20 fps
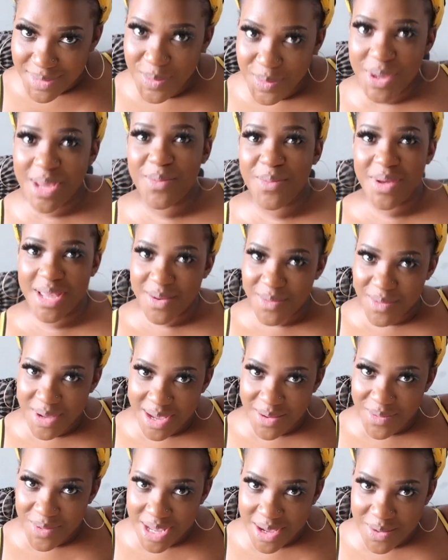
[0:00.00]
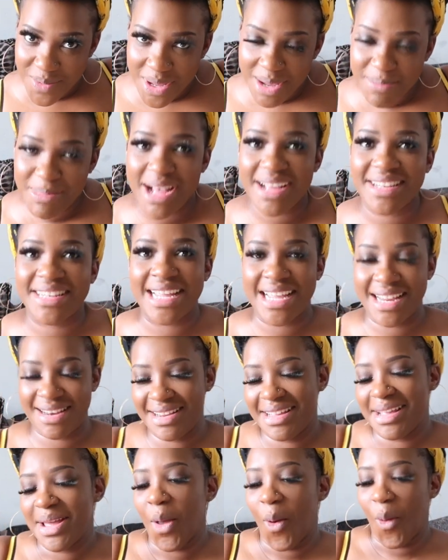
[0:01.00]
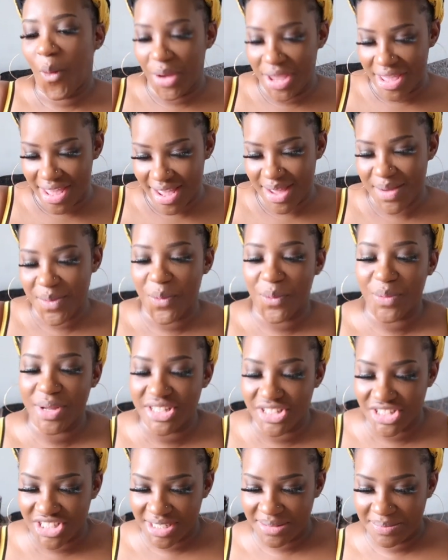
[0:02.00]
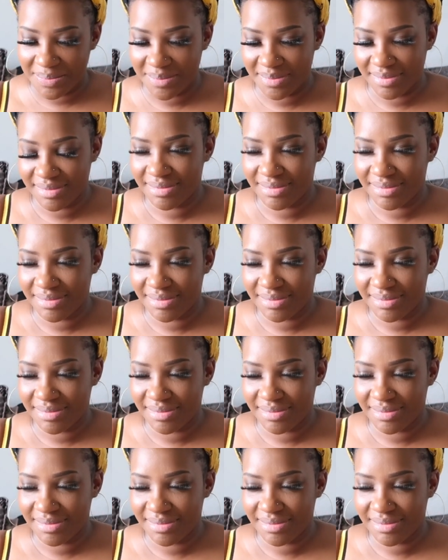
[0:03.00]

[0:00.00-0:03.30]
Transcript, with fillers: We we we we we back then. Yeah, Wingy.